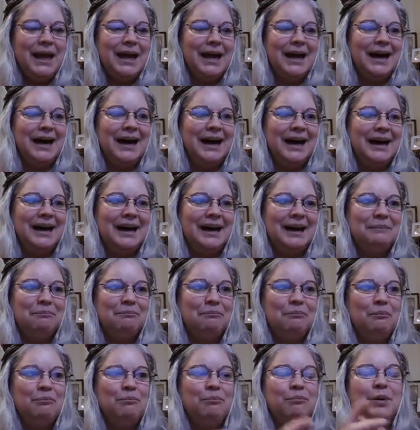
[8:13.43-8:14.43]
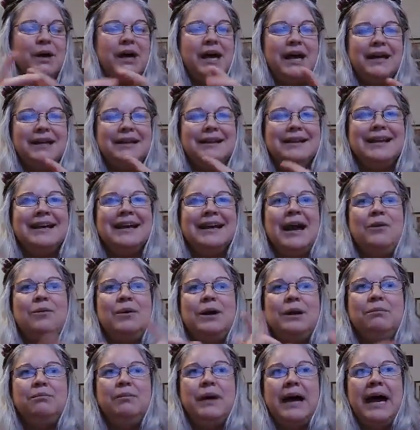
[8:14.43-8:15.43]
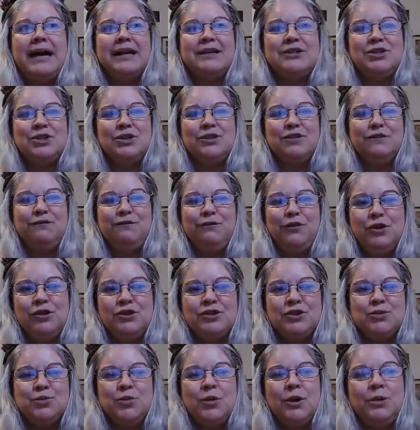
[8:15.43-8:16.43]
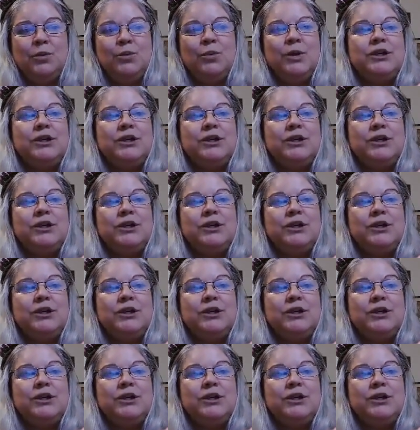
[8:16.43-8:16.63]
But then I went back to the first one,